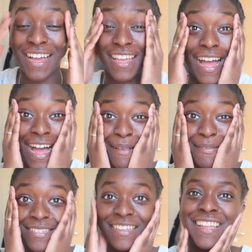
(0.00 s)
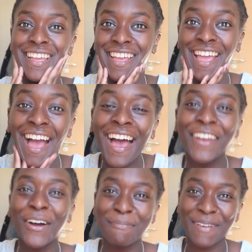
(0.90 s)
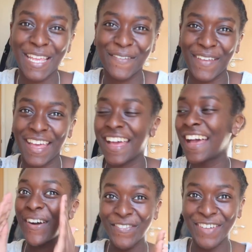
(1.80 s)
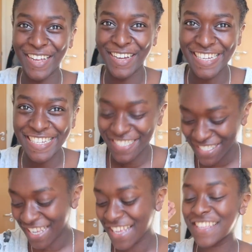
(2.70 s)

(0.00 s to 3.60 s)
I absolutely cannot believe it. Oh my gosh.